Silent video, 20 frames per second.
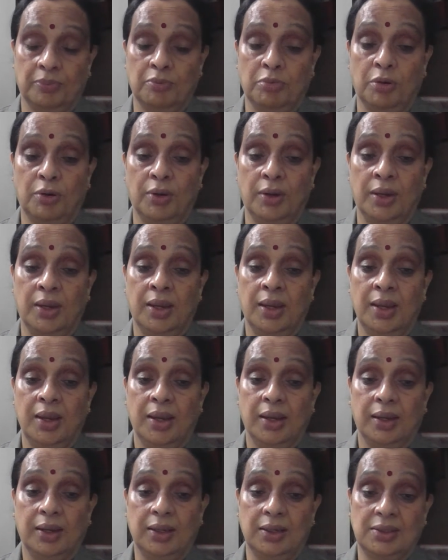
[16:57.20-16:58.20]
boy
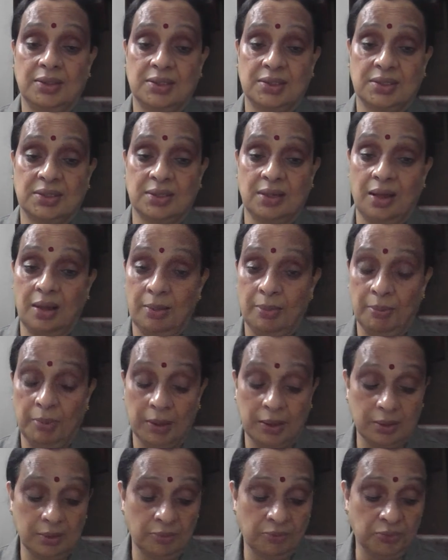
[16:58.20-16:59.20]
gets
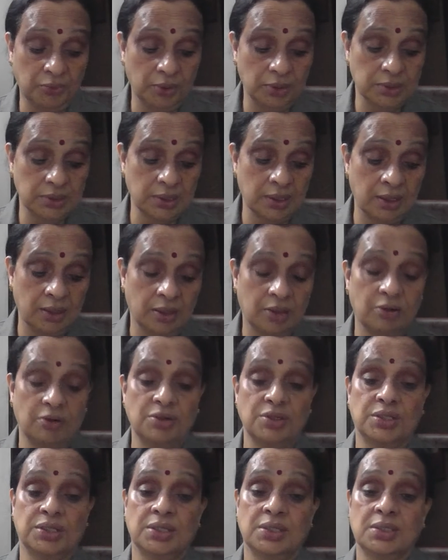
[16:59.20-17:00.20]
falls
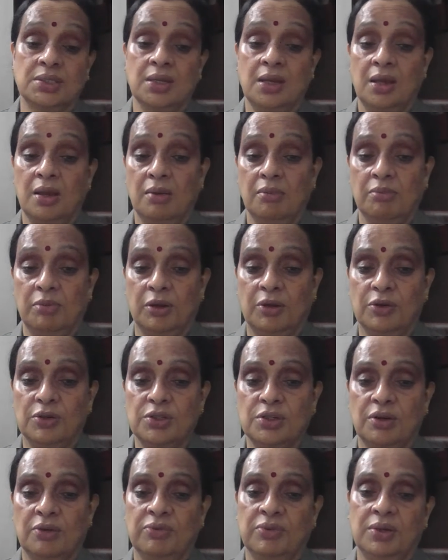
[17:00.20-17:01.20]
unconscious
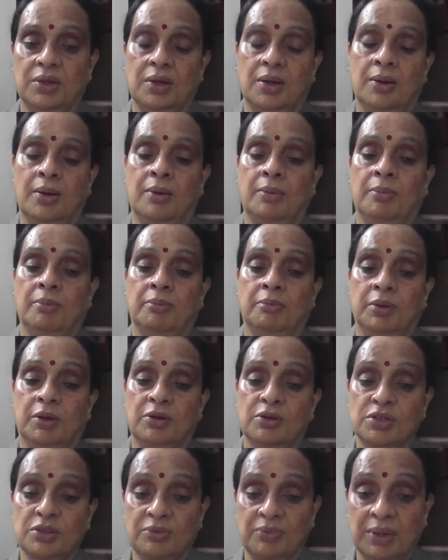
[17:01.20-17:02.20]
because of
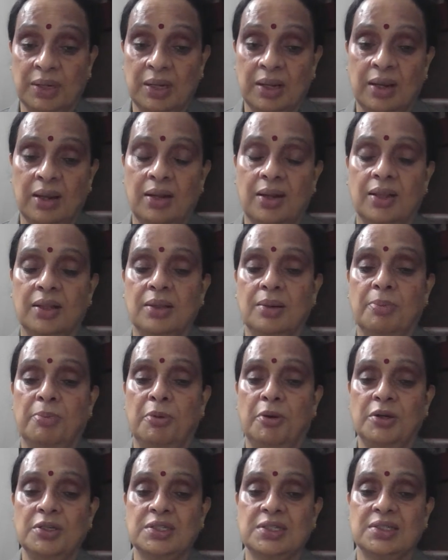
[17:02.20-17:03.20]
inhaling the
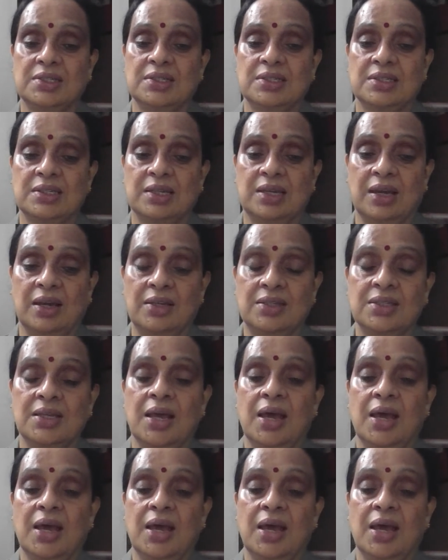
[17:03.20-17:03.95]
poisonous gas,